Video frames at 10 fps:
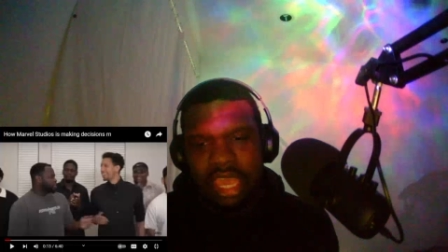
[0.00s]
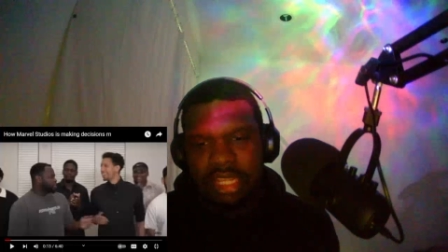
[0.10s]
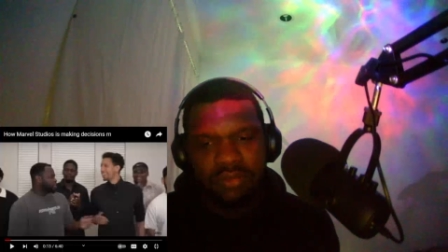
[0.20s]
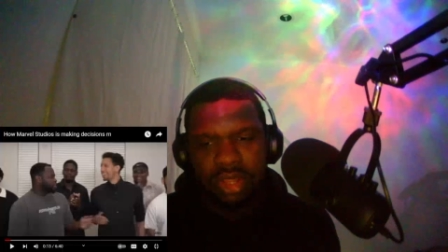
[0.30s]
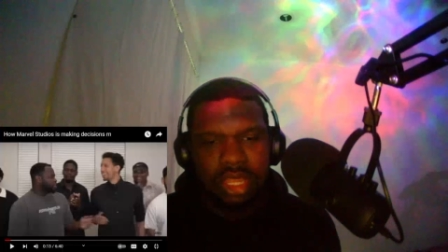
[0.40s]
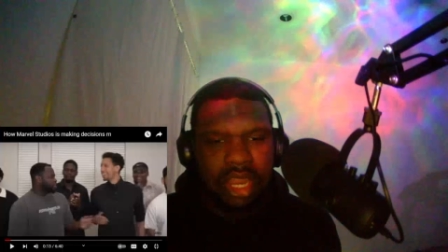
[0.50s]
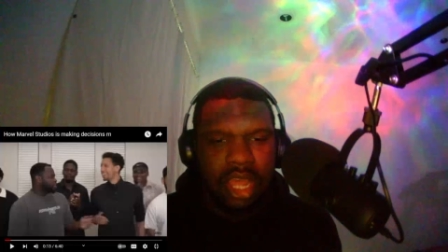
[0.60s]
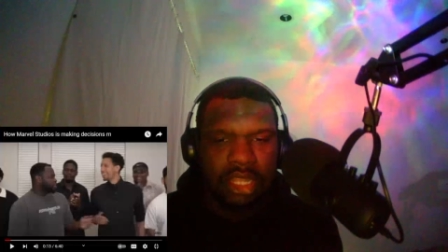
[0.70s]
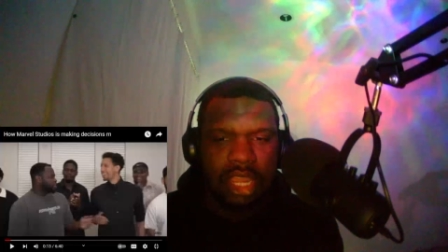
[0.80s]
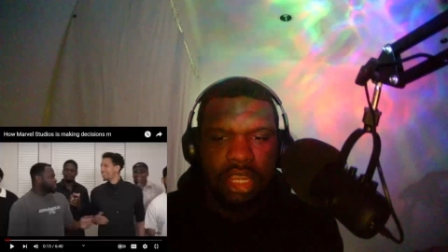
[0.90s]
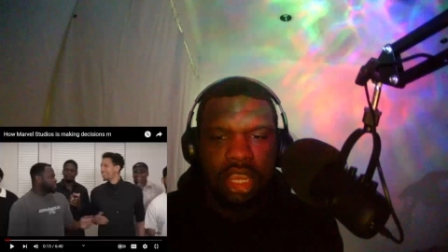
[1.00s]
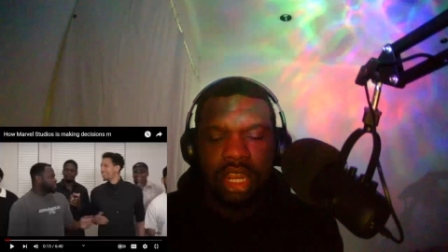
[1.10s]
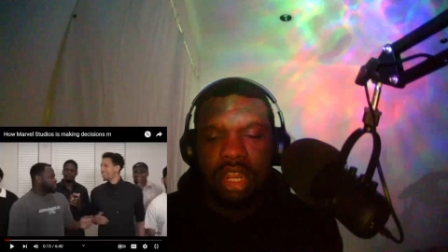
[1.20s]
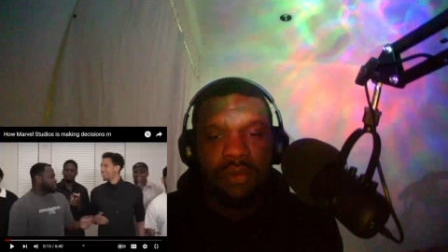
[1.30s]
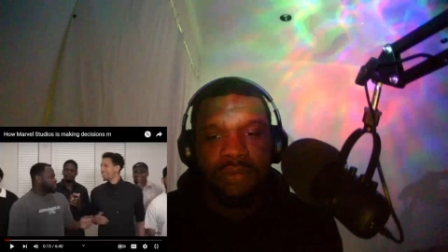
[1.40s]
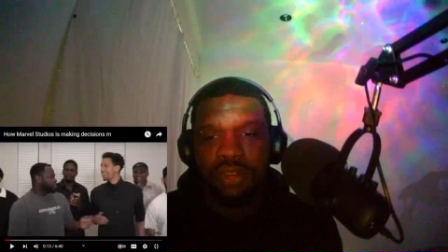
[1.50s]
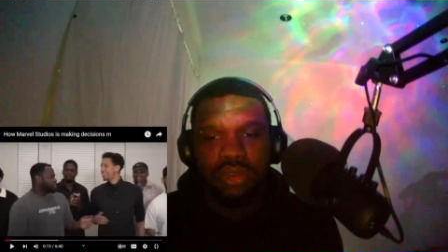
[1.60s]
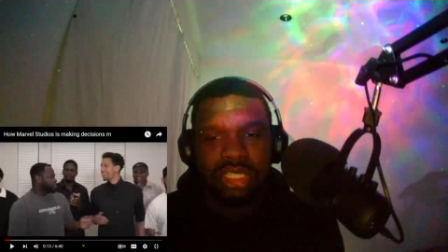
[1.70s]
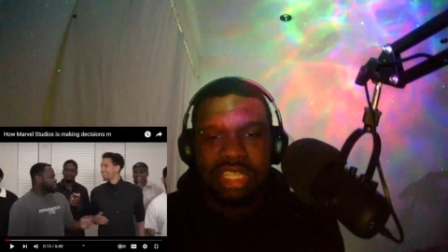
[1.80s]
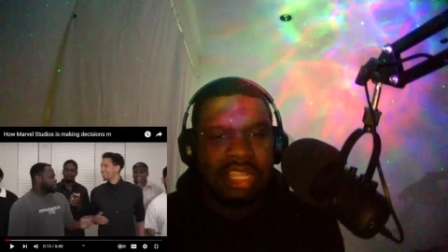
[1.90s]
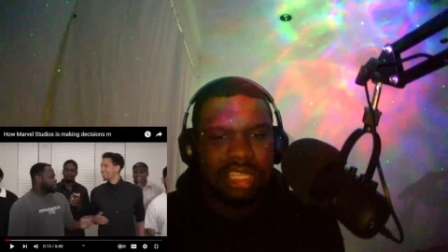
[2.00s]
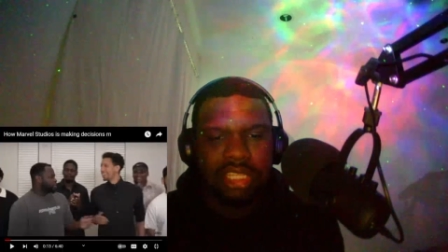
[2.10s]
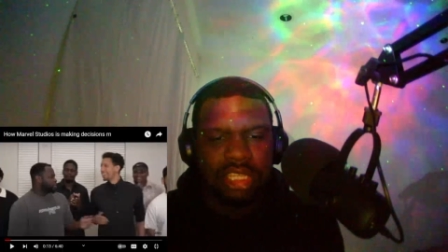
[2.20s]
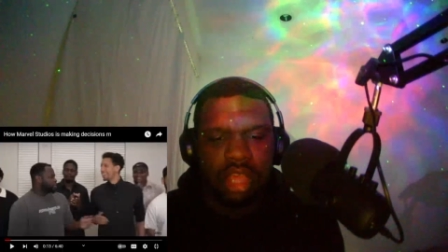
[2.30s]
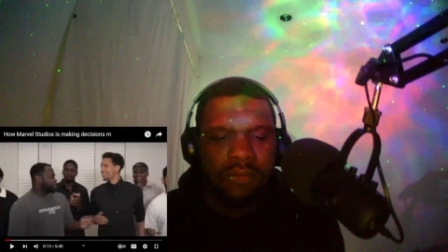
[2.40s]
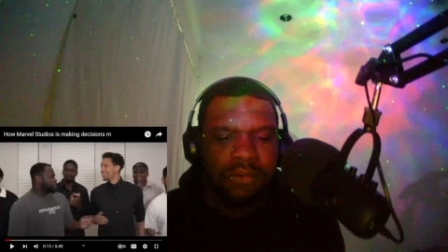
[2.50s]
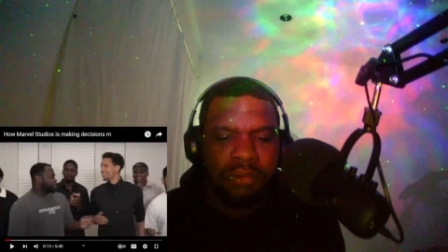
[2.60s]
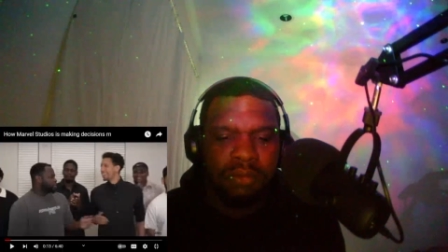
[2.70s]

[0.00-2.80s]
it's really not that good, and the review says itself.